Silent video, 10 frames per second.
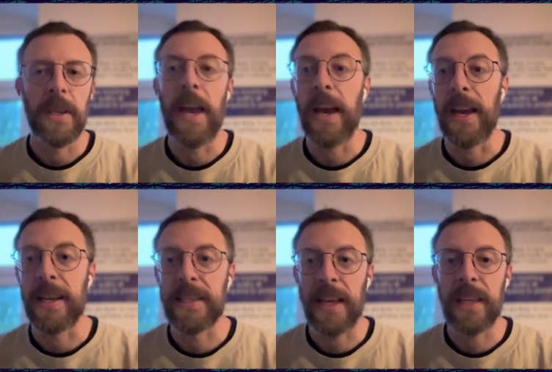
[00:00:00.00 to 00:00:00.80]
Yeah,
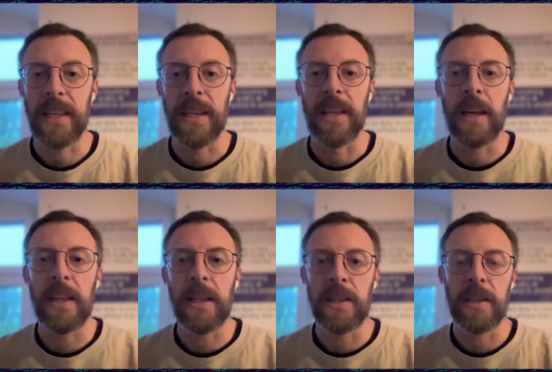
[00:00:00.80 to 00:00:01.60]
exactly. I
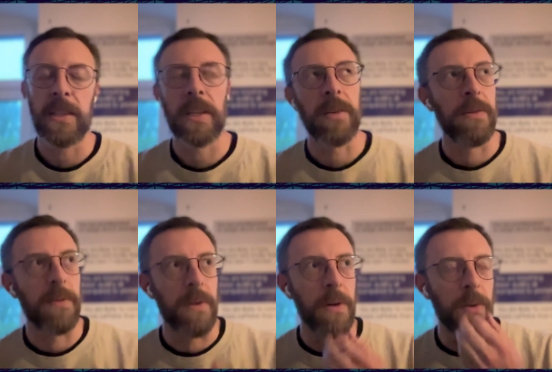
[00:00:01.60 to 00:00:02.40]
think that's like a
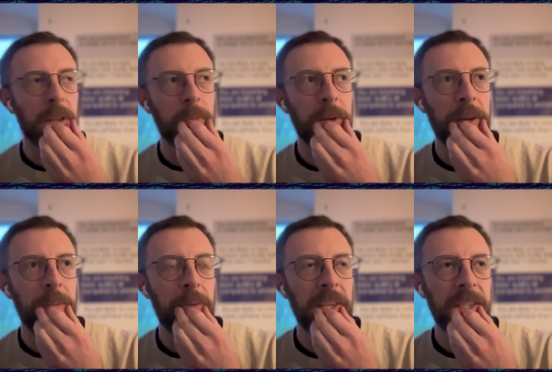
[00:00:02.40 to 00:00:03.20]
really big
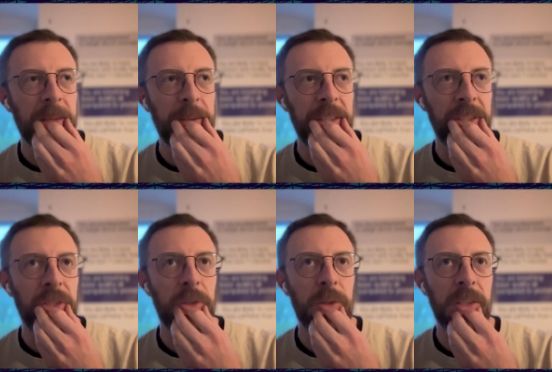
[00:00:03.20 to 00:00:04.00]
piece that's missing
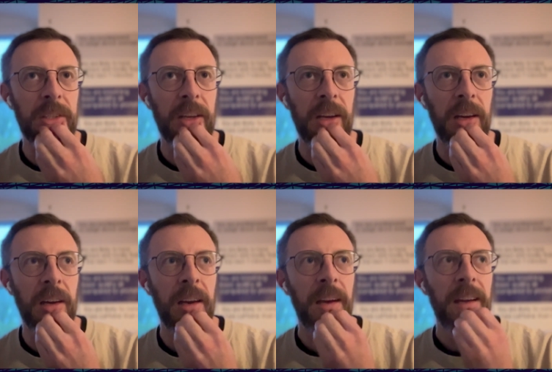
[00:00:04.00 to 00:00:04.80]
too is,
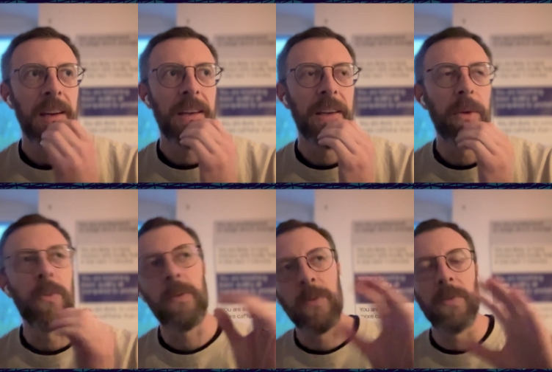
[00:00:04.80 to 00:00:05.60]
you
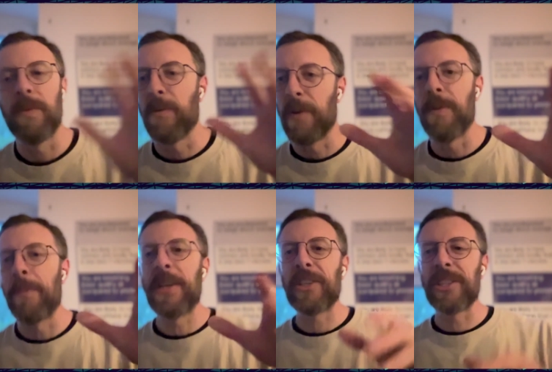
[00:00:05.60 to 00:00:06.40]
know, I
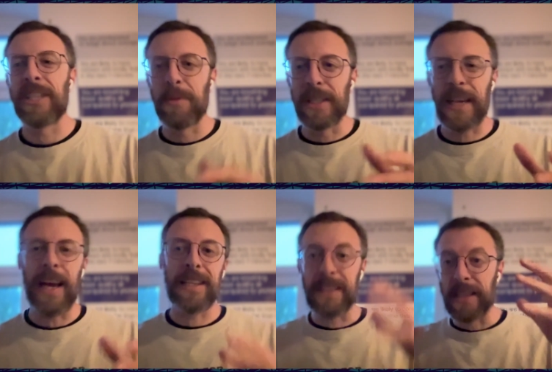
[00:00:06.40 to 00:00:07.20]
mentioned civil
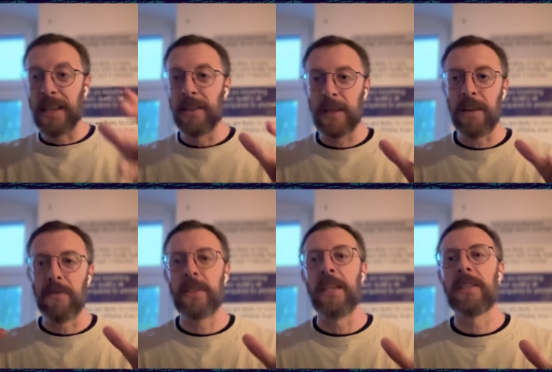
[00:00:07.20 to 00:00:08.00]
attacks in the kind
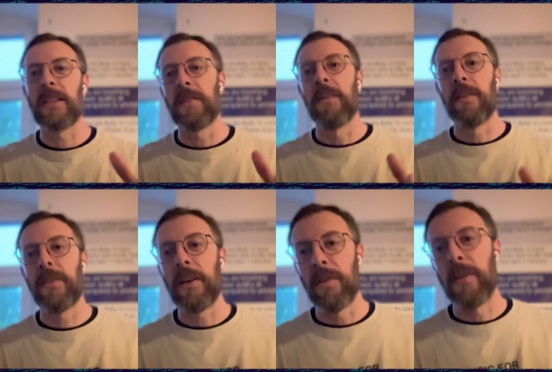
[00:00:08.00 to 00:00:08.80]
of sense that
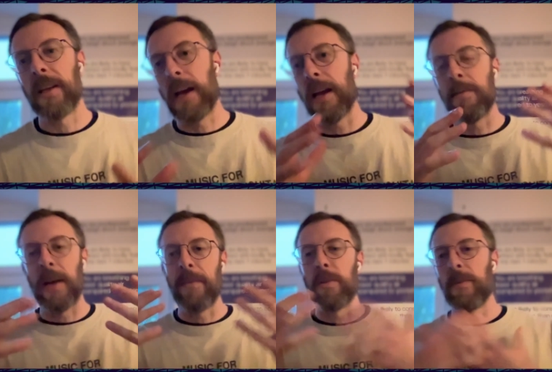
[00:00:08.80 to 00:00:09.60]
here, like, I have
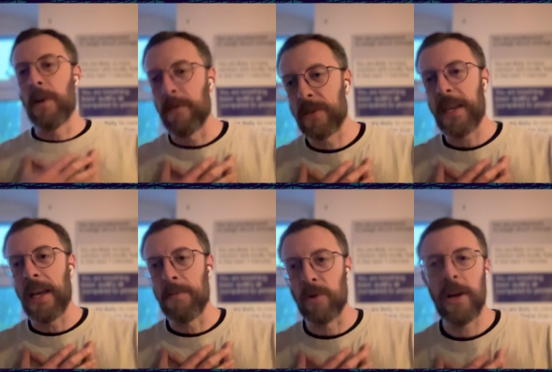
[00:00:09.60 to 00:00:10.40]
a scam
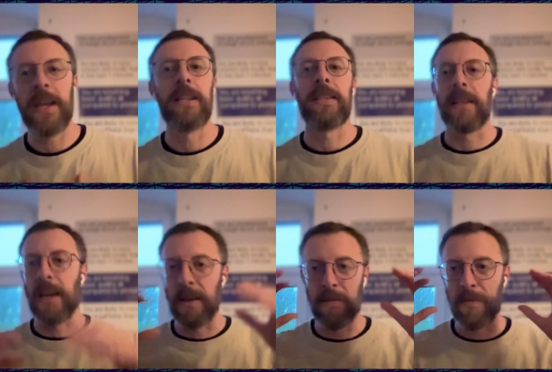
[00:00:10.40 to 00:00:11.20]
grant and
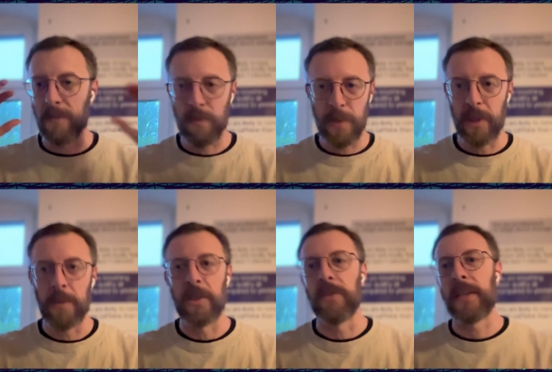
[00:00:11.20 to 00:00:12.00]
I'm building
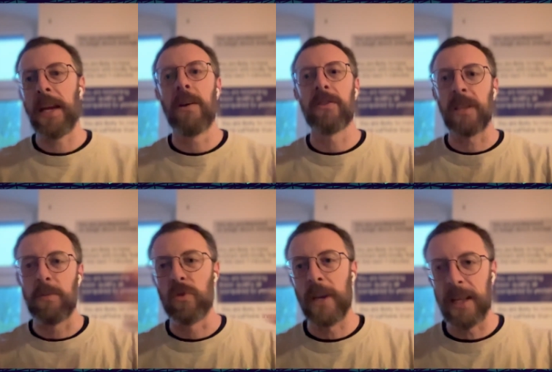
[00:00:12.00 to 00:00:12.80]
a bunch of accounts and
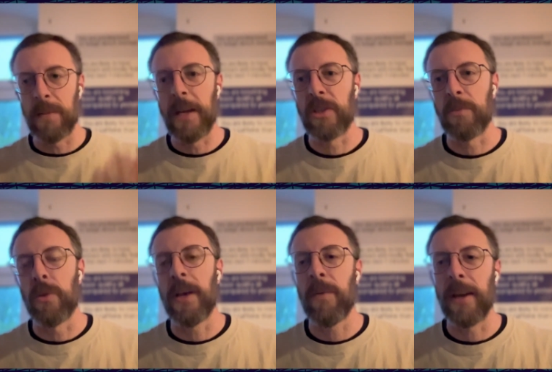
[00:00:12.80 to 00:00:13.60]
I'm draining the matching
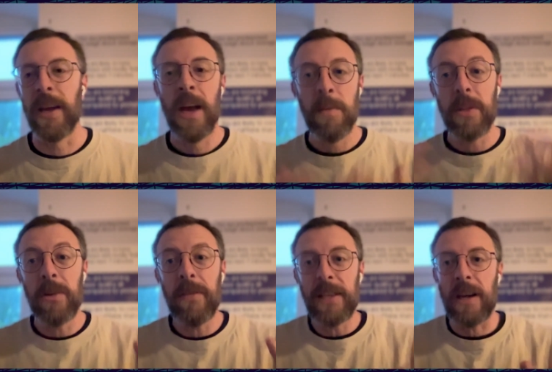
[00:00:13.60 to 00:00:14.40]
pool that way. But
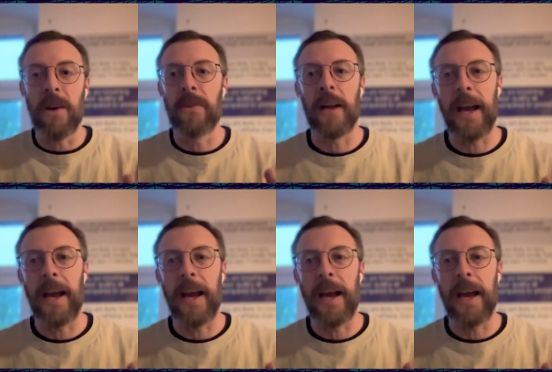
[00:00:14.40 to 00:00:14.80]
then you have these other